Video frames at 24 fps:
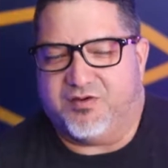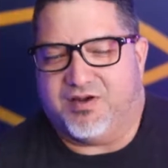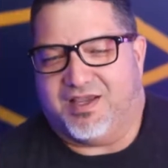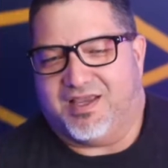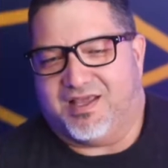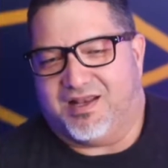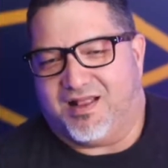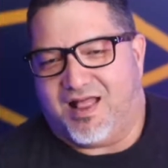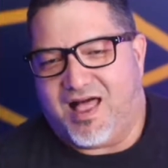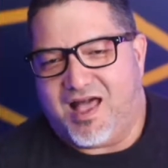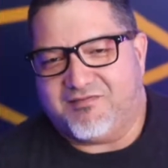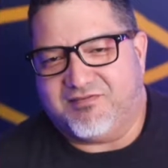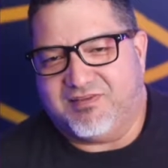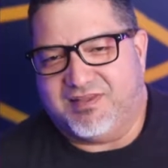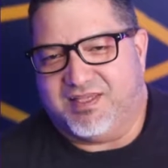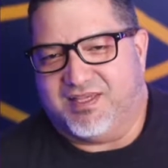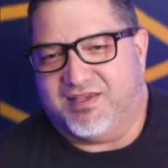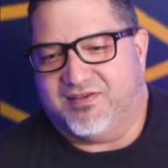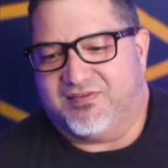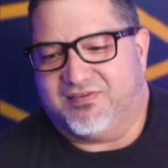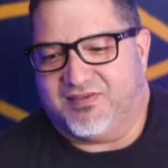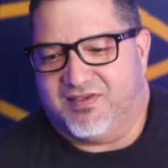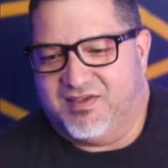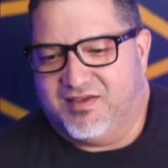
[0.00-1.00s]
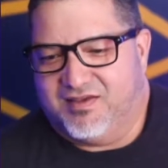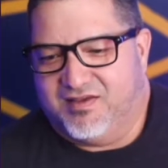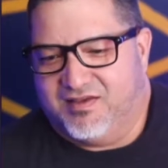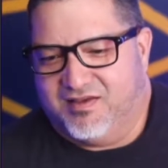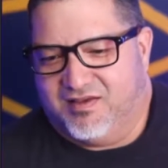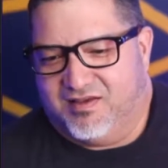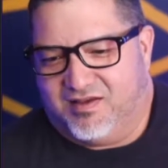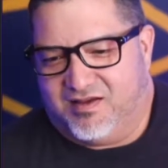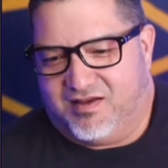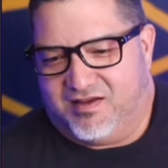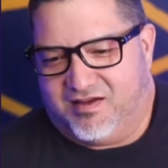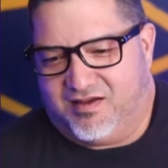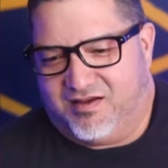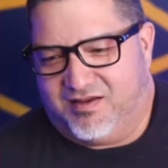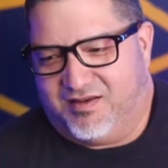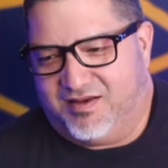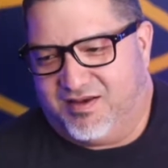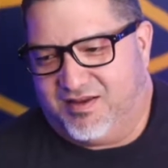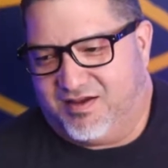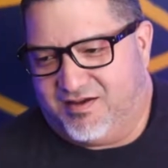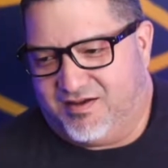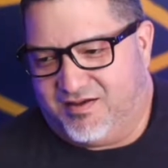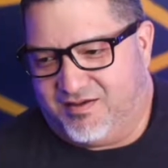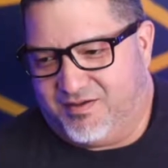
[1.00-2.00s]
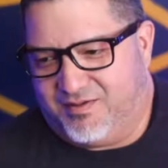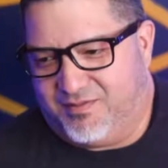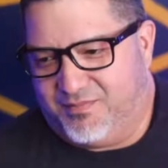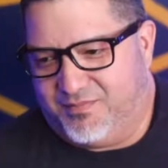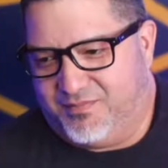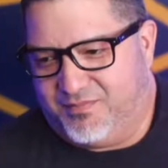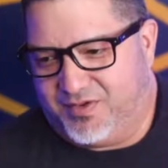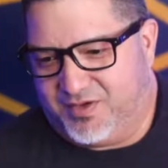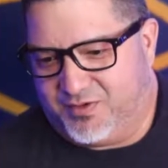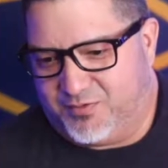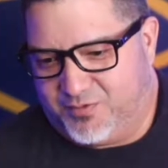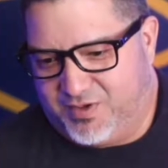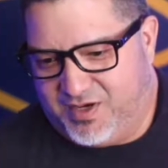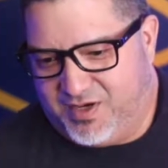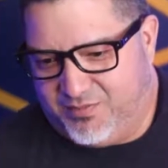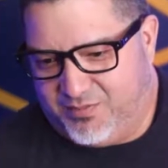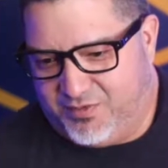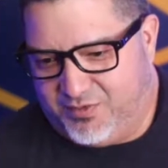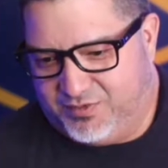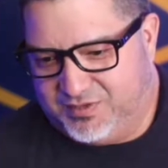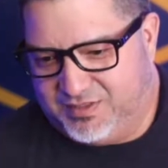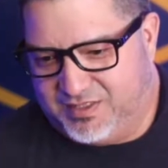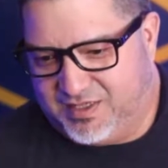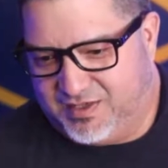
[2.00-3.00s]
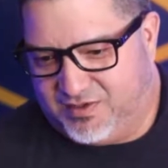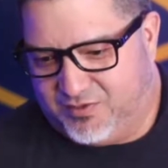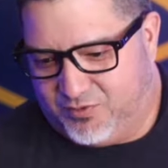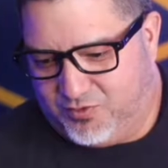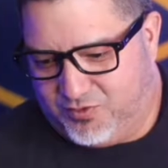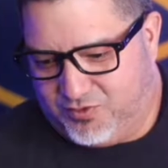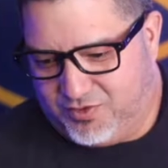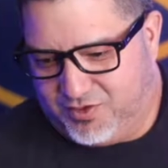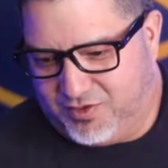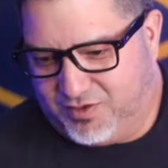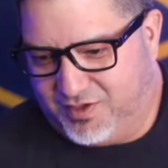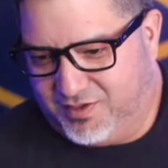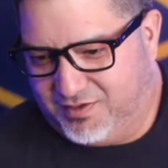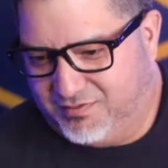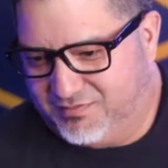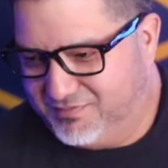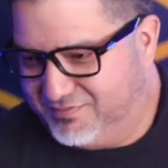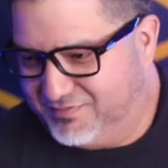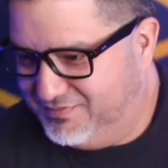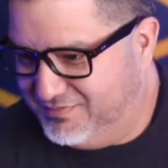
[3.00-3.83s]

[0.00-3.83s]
Again, I'll have links on rabo.org.